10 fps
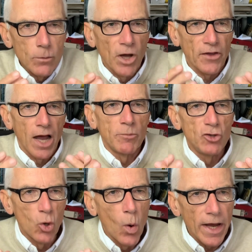what I'm
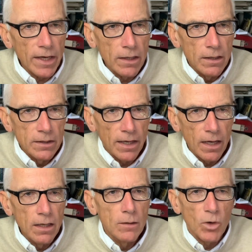doing. Yeah.
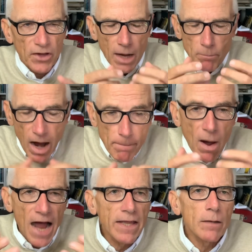What my
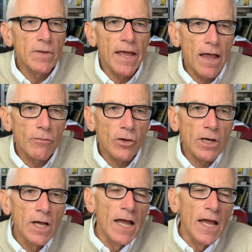buying behavior,